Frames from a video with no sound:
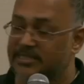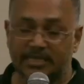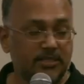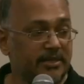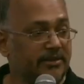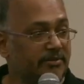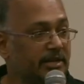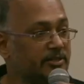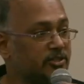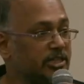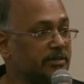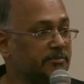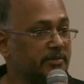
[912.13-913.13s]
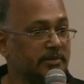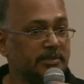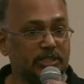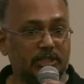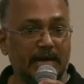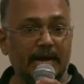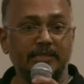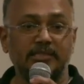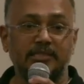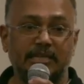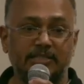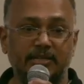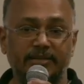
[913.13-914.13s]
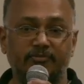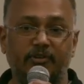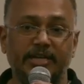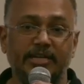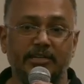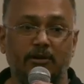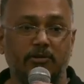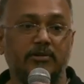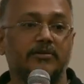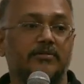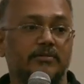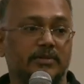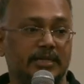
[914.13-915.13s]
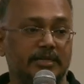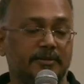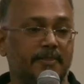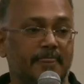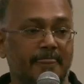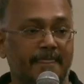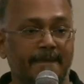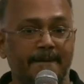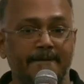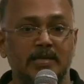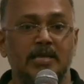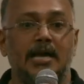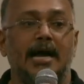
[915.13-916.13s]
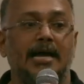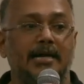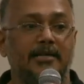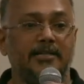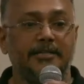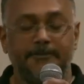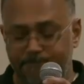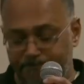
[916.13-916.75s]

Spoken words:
actually a value stream. The challenge is actually in finding out that. And